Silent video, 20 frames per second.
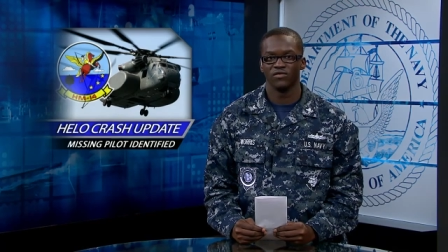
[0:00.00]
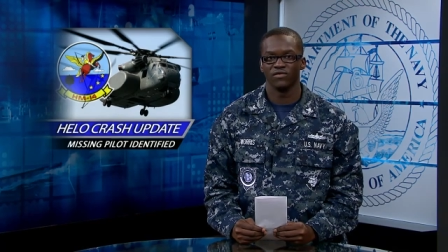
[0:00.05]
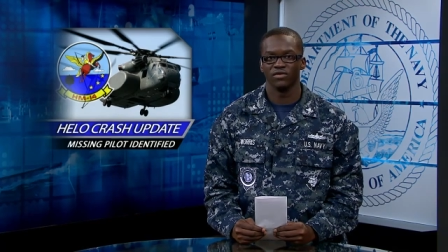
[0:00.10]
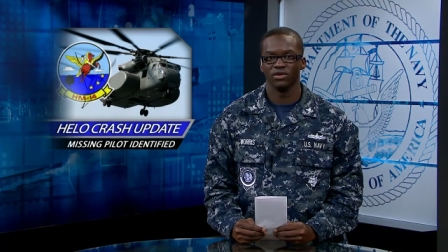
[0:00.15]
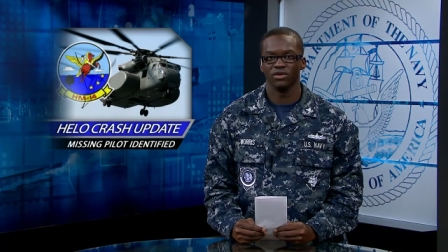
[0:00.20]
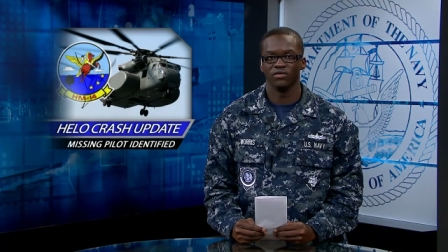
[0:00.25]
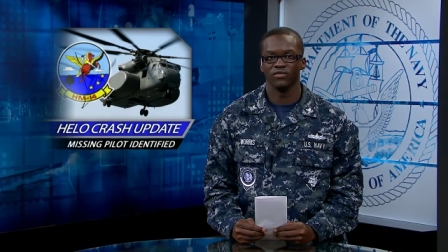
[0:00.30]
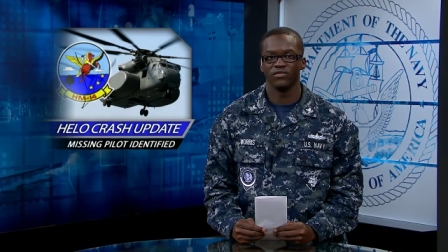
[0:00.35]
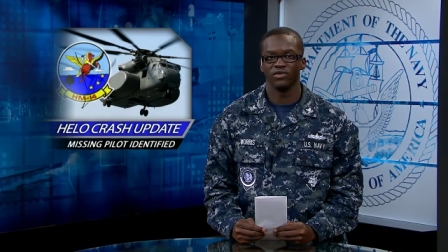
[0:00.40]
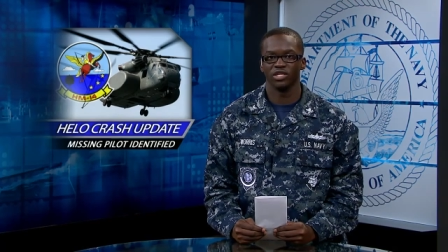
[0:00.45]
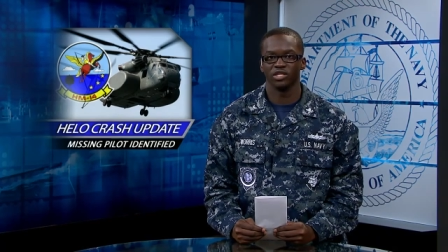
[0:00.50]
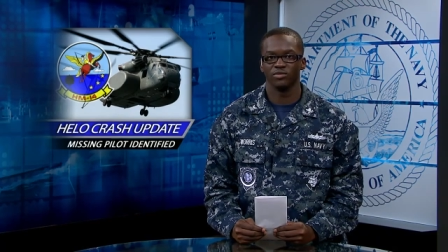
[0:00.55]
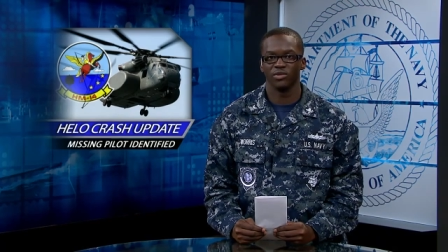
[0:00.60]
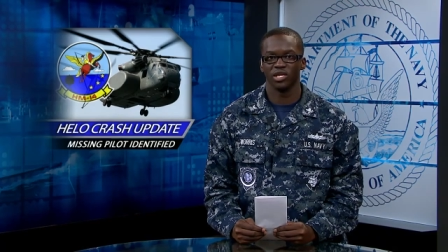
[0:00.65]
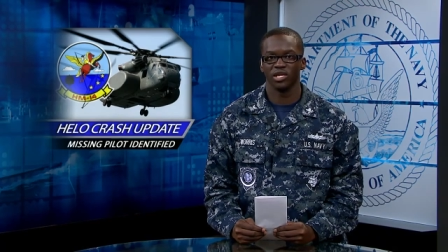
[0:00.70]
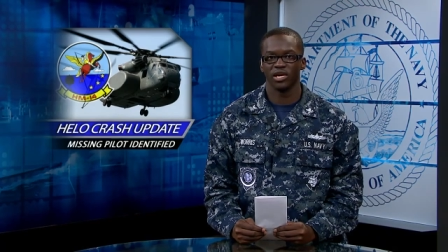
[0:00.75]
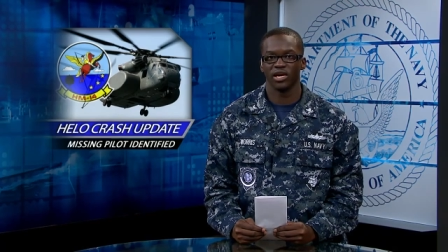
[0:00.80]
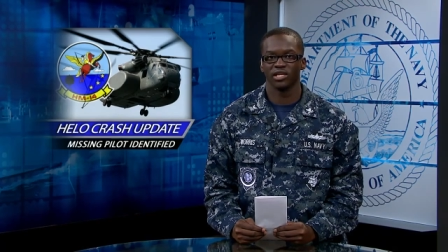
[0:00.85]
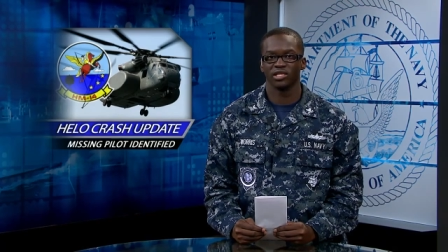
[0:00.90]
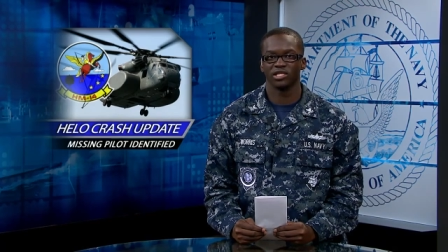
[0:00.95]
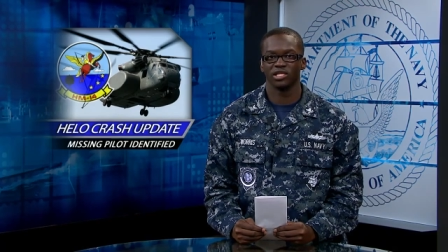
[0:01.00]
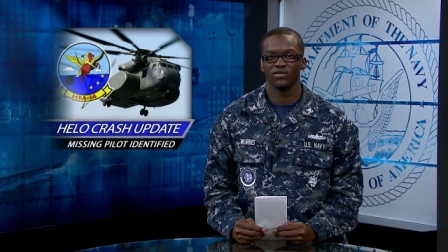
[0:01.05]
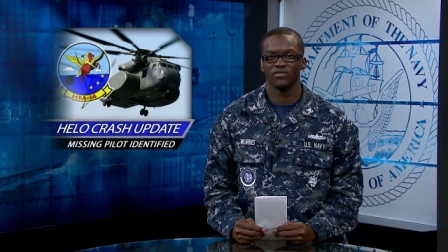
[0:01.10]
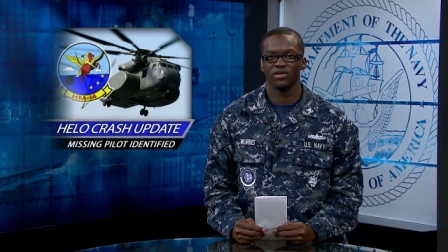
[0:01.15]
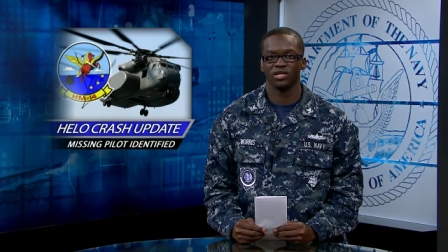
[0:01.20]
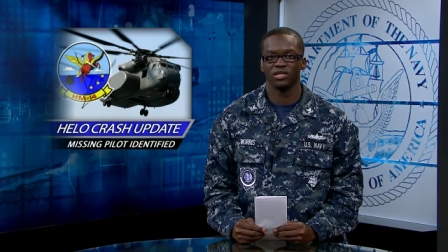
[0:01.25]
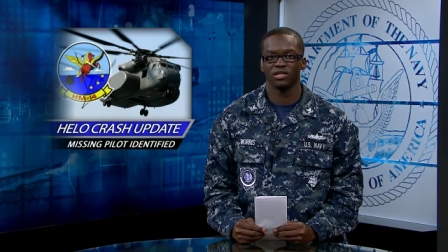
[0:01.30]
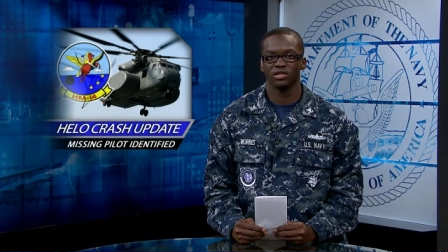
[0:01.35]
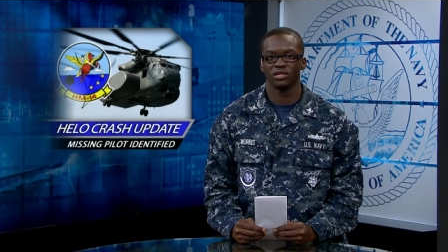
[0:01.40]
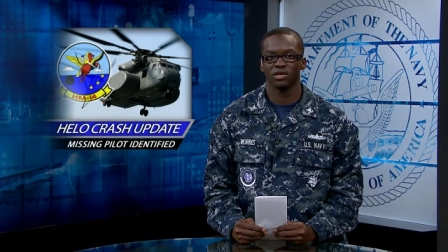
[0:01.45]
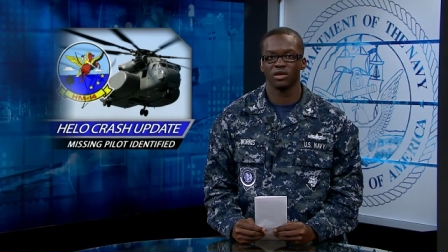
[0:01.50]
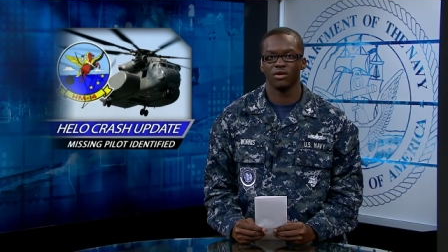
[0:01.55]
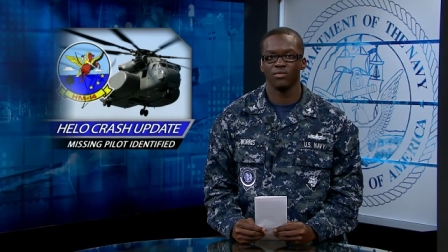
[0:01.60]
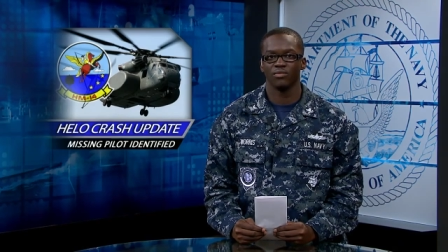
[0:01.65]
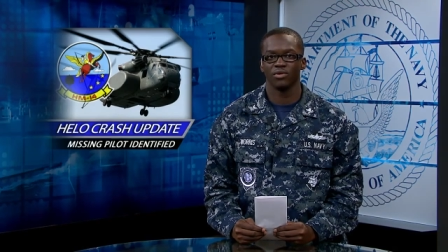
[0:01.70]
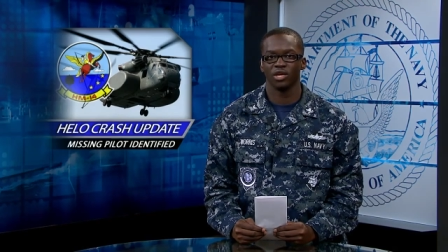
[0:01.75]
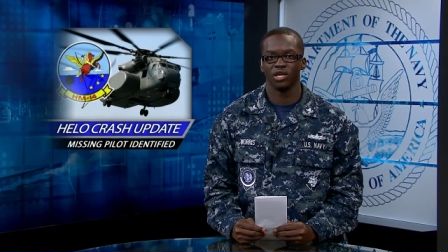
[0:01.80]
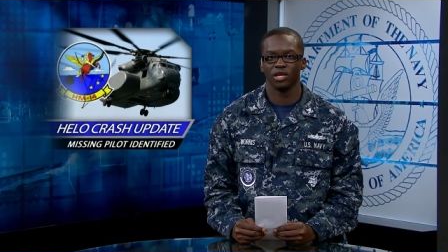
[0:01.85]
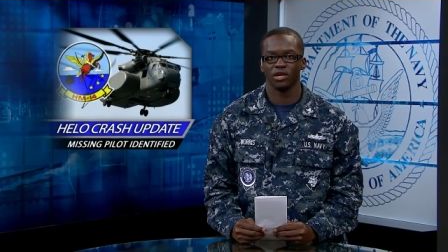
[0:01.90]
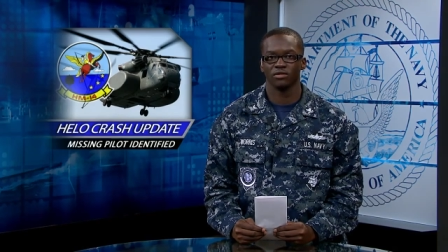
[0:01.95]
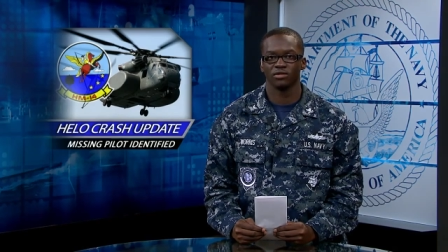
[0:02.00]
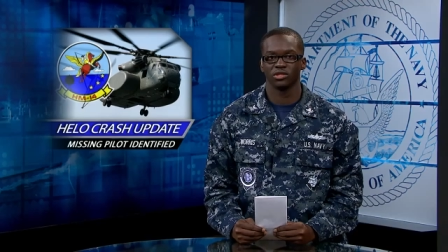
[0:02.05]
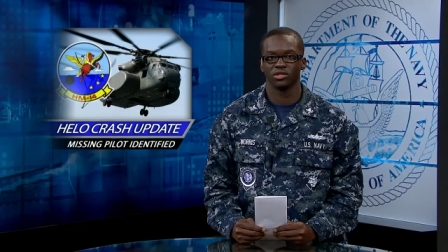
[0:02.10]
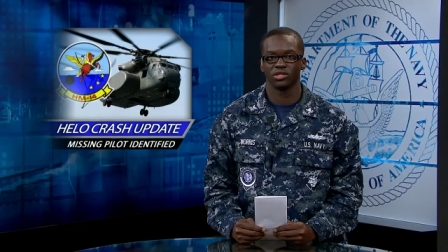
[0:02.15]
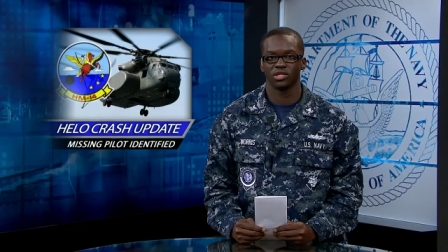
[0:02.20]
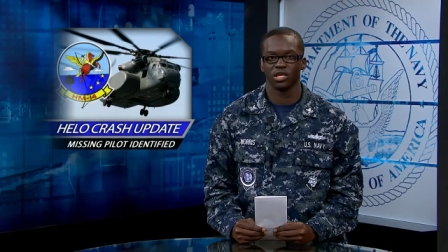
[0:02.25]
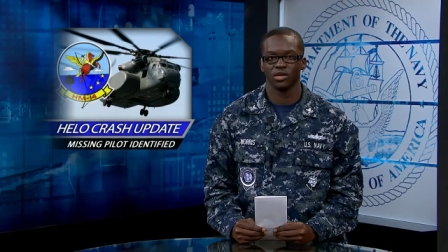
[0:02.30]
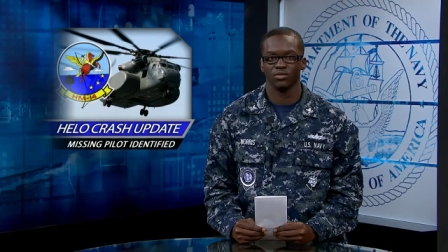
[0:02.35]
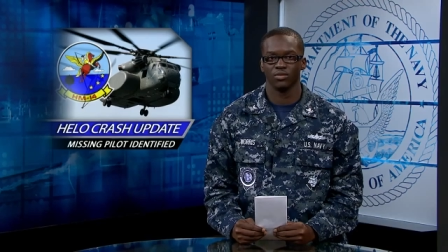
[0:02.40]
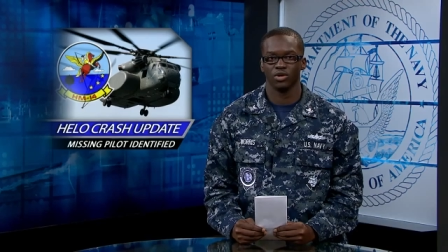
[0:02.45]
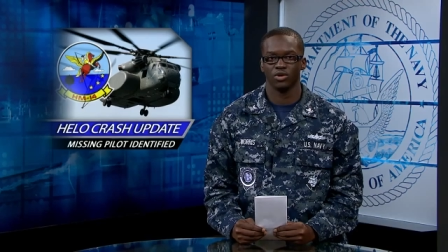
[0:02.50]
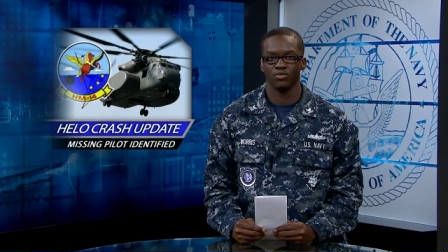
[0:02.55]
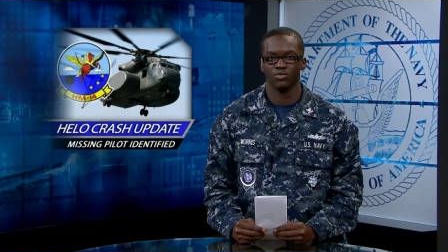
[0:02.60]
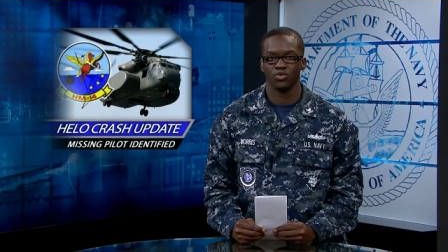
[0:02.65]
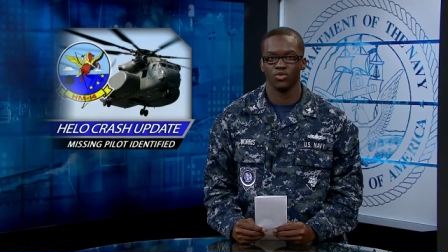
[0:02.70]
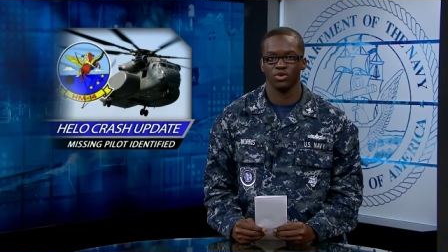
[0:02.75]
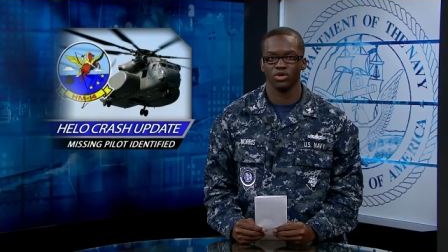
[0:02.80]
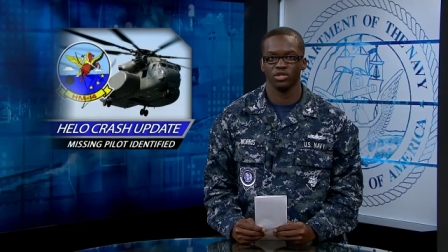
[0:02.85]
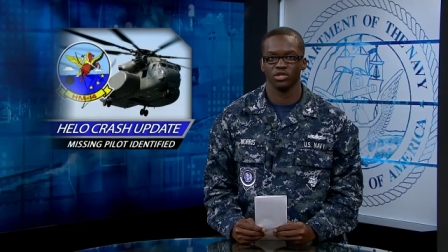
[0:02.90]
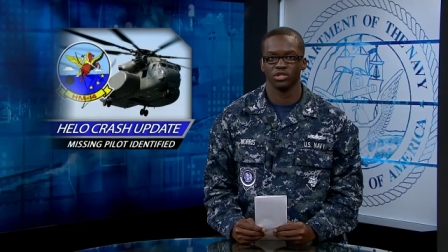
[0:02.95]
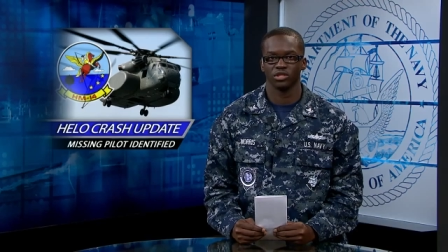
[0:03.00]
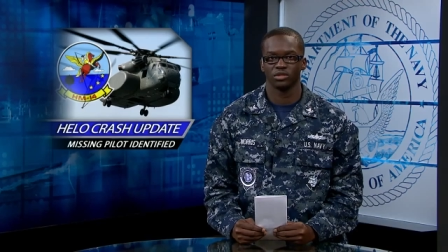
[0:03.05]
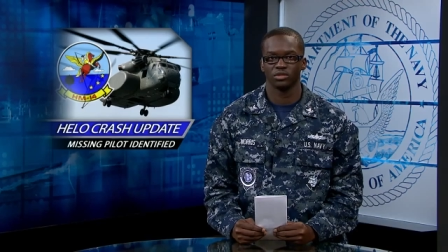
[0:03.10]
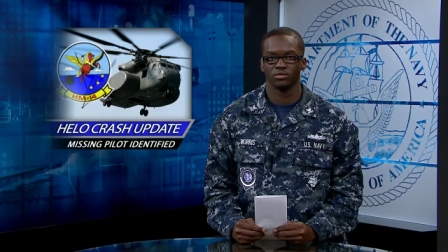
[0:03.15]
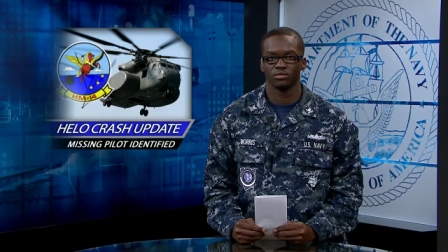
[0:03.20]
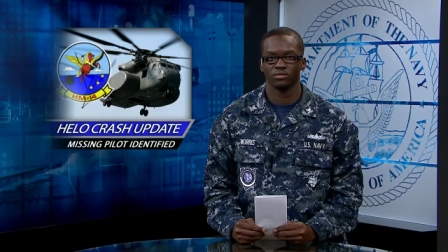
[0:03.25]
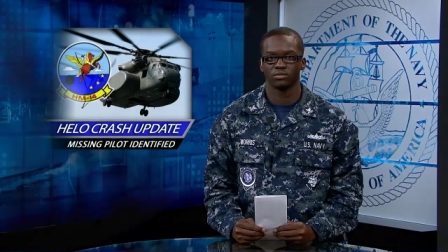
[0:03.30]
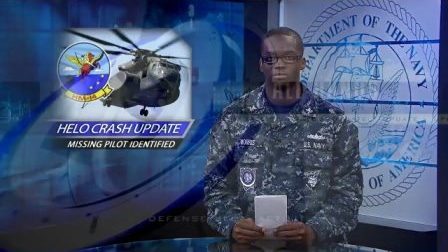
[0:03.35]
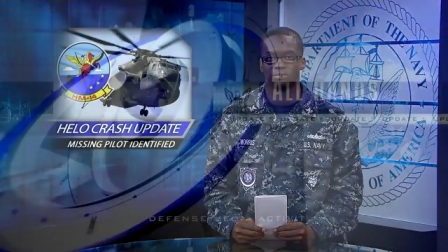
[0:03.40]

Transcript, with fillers: From the Defense Media Activity, I'm Petty Officer Tyrell Morris.